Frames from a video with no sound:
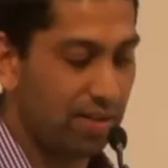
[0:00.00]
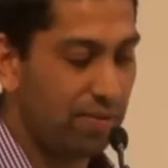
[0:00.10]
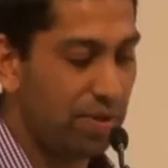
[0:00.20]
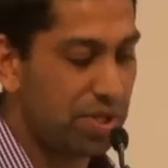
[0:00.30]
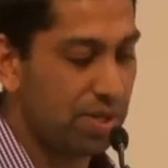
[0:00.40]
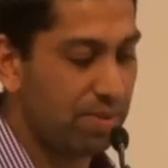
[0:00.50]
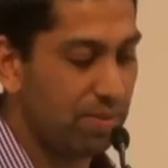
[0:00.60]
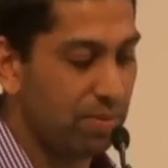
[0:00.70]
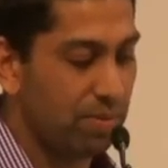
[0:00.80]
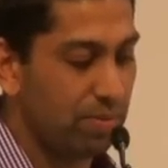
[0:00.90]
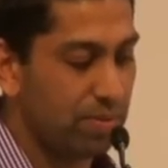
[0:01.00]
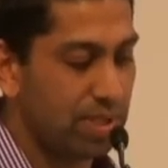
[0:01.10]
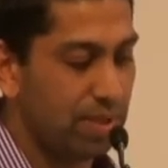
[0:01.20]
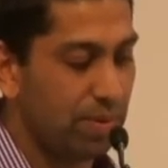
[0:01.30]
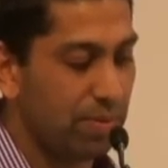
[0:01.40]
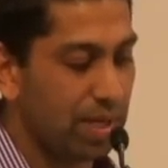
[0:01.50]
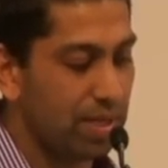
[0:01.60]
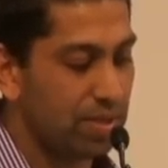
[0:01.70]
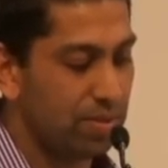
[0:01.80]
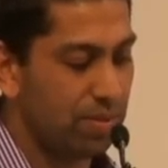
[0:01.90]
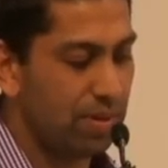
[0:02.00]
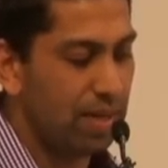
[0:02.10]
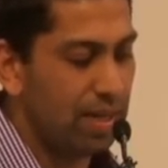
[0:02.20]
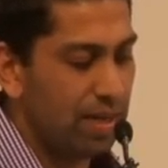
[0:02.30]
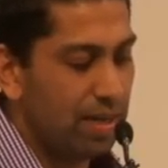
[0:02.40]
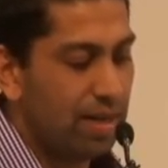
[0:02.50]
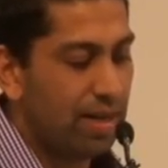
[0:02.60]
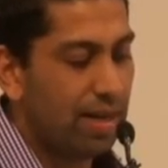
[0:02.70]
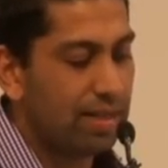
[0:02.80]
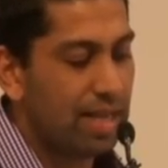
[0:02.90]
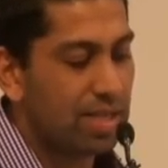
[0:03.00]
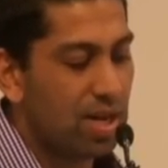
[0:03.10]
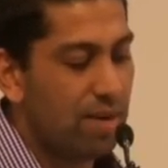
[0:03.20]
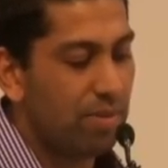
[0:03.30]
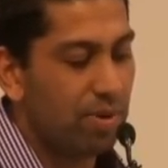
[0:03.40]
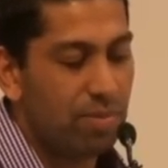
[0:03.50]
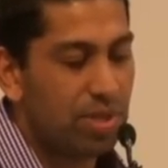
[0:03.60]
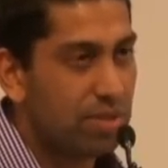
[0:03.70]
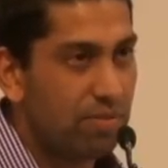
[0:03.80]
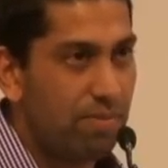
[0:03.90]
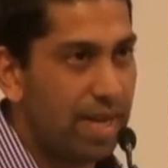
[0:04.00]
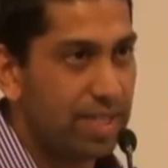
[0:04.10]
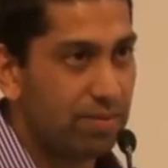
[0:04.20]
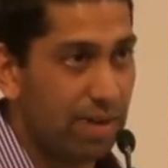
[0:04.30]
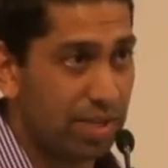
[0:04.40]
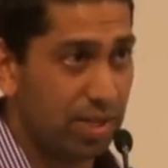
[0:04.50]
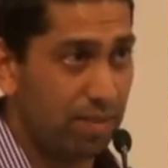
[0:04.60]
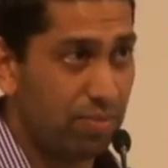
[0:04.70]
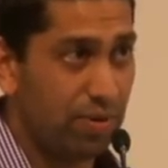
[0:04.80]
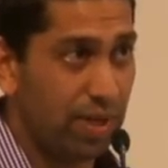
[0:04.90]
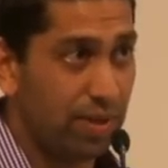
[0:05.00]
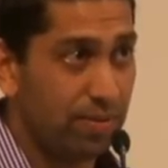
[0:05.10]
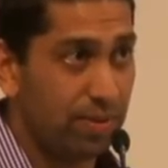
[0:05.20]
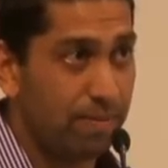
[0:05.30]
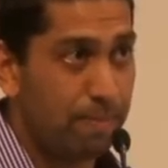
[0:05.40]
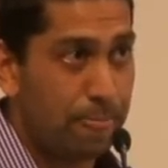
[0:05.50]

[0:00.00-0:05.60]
in the future, but we'll, we'll see what we can do. And at that time, most of her bloods were actually pretty good.